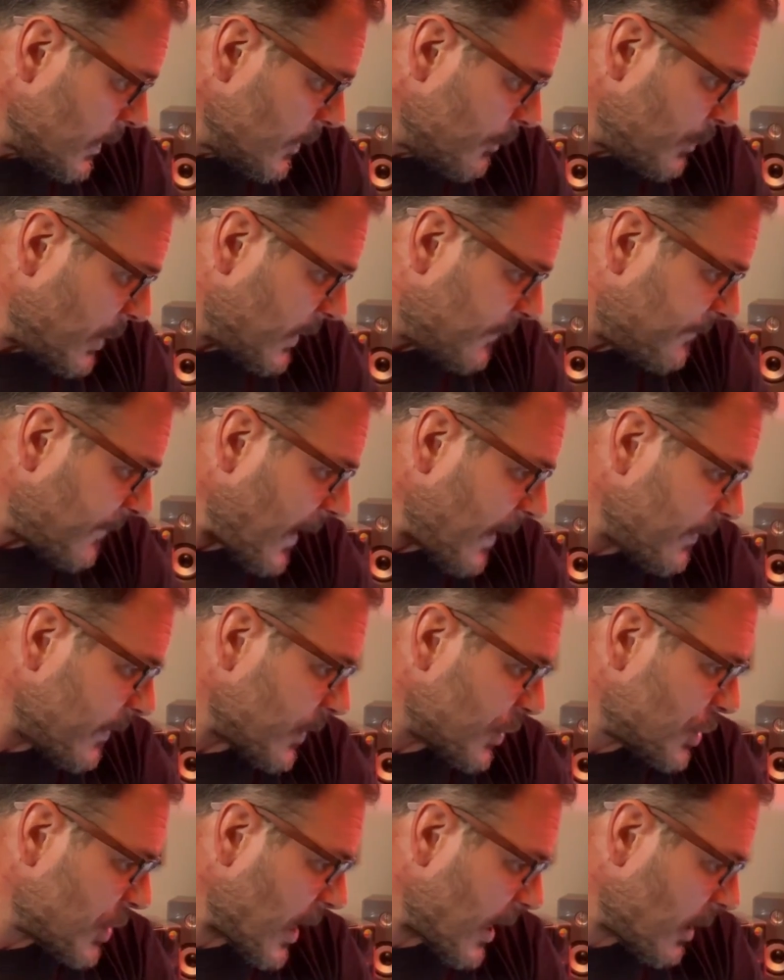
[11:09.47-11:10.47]
Big fan of
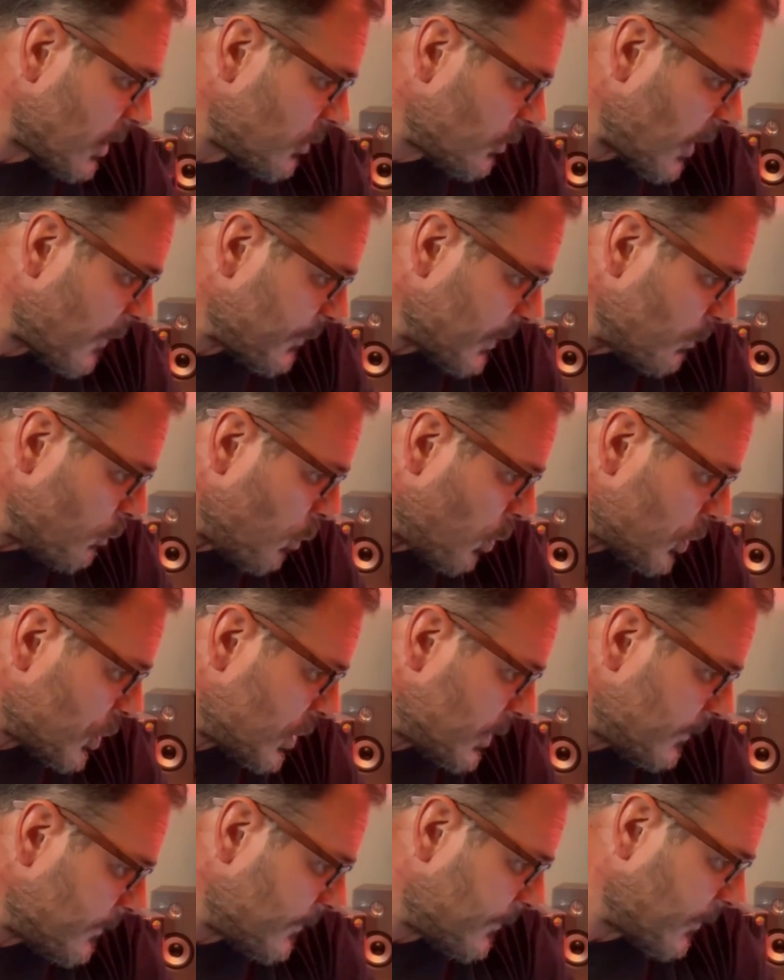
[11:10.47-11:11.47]
the channel. Have been
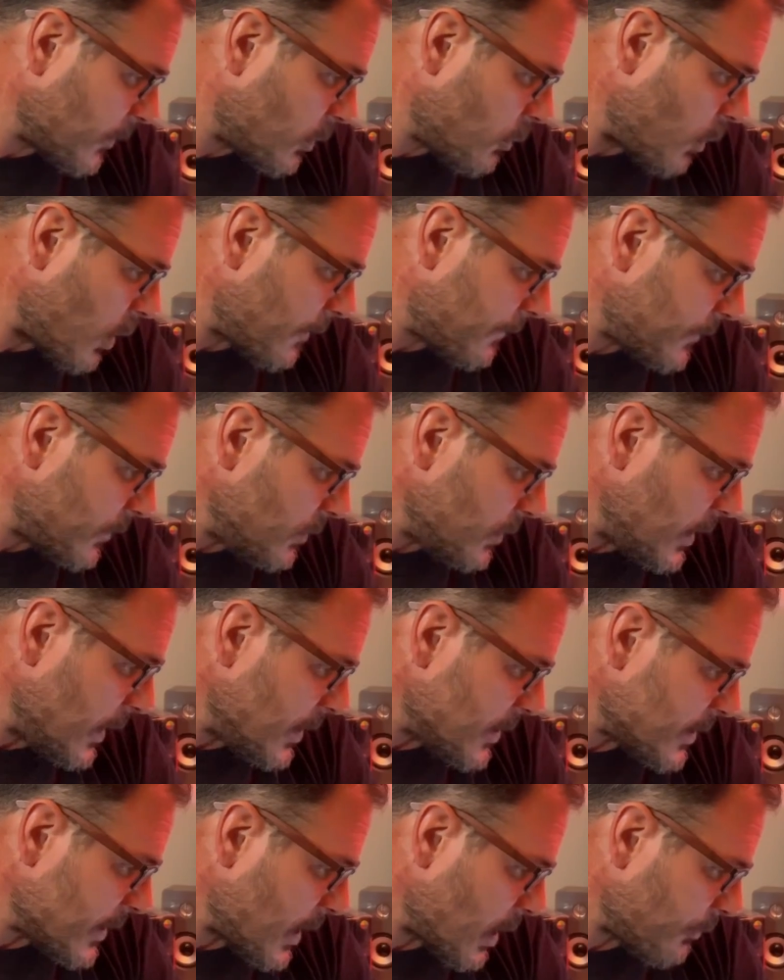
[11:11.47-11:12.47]
watching for quite a few
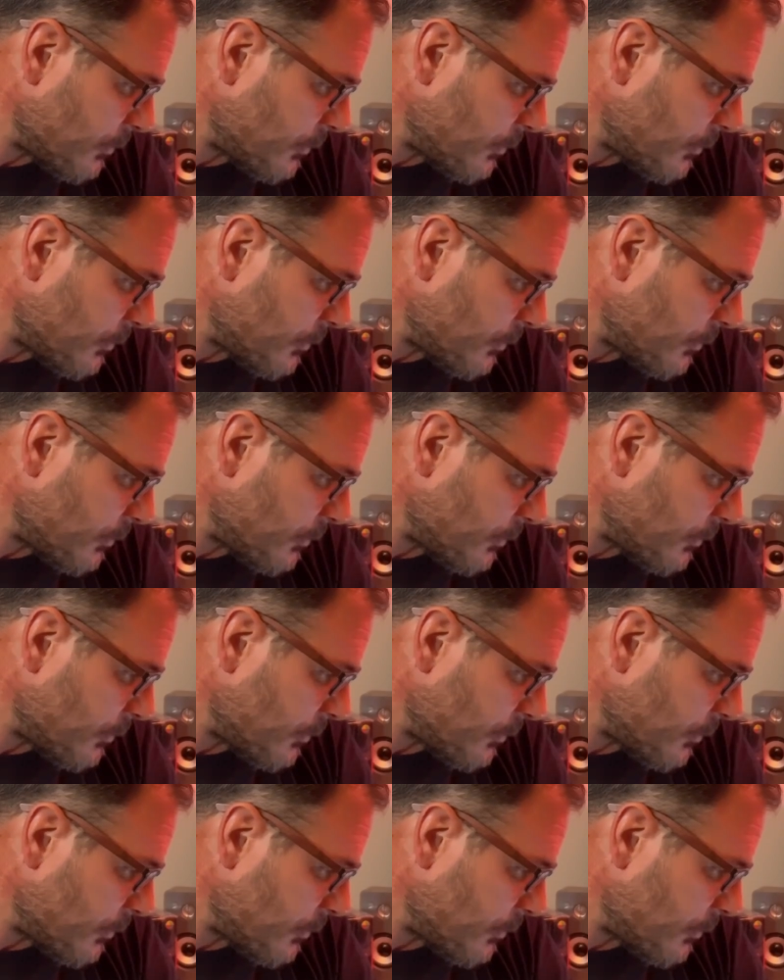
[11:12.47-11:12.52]
years now.